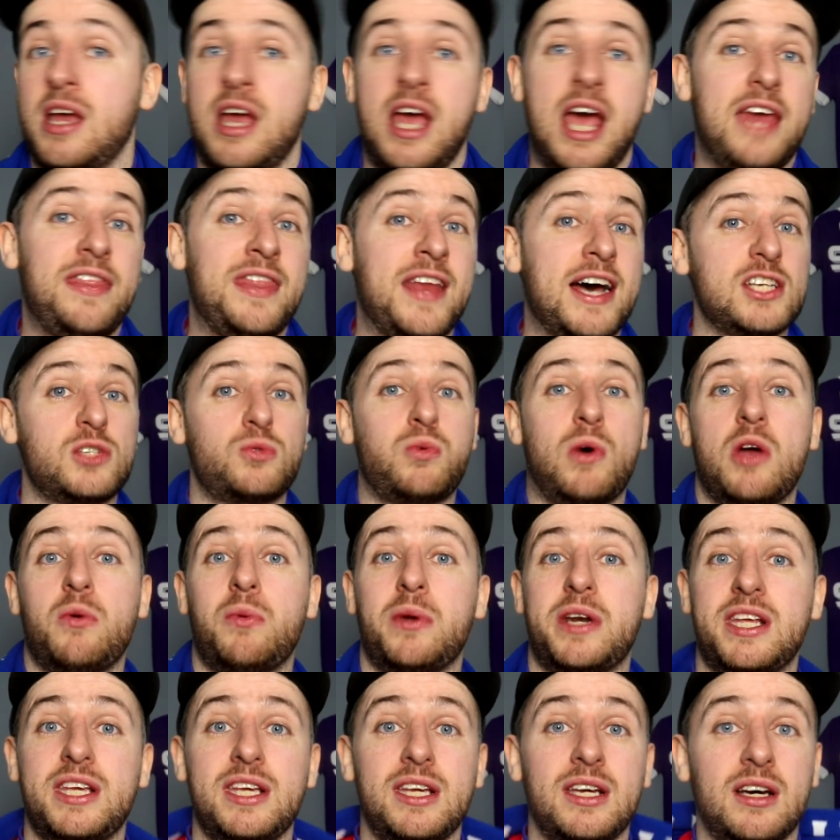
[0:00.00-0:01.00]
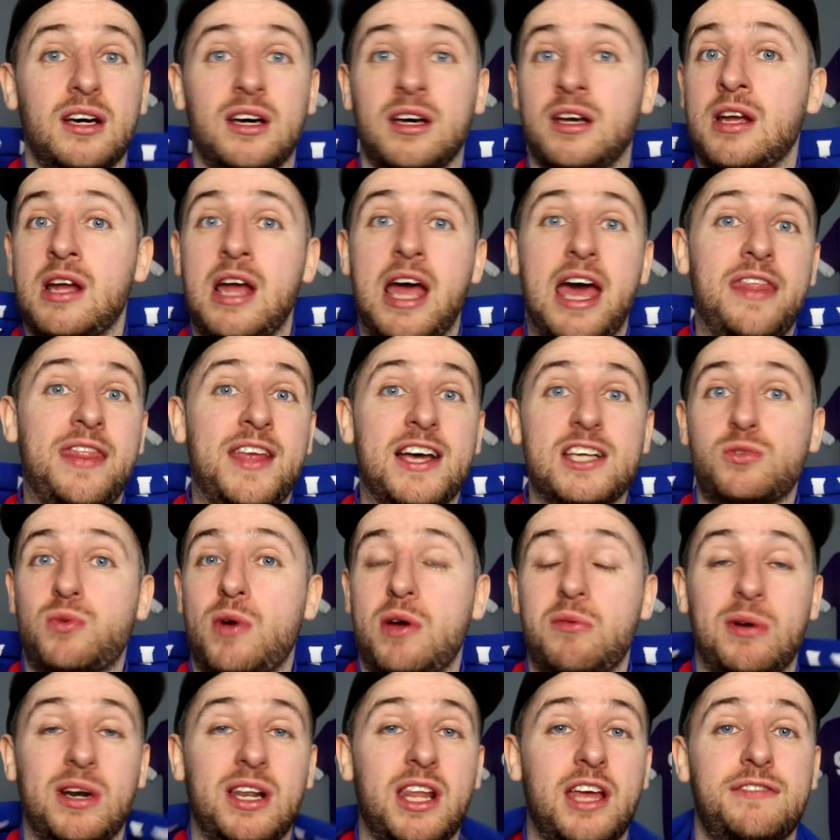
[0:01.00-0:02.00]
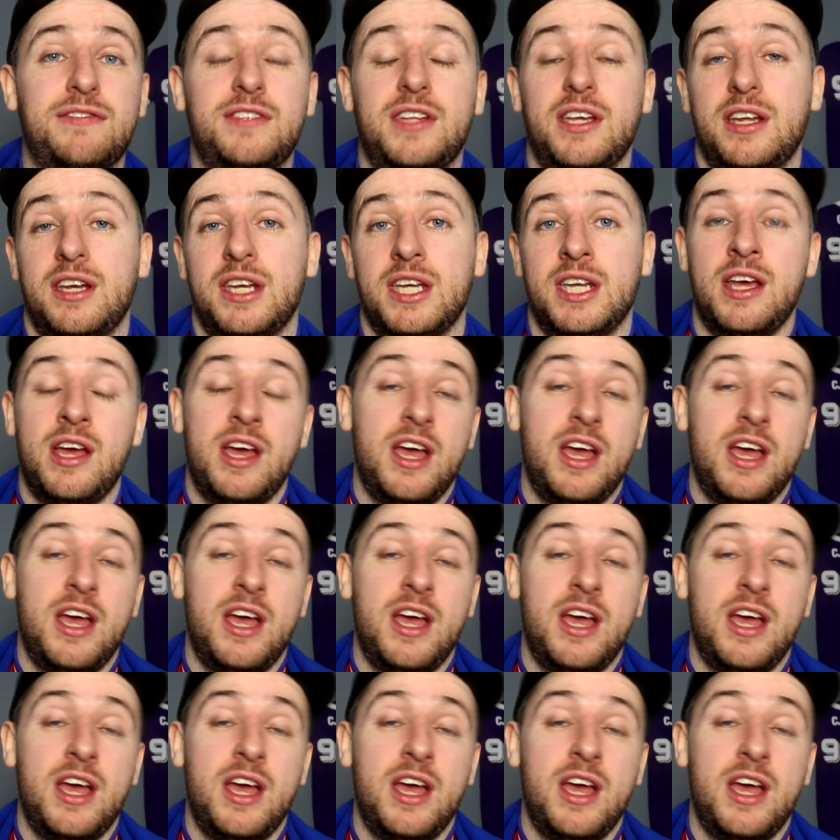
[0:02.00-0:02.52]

And that's why we're here, and that's why we're lifting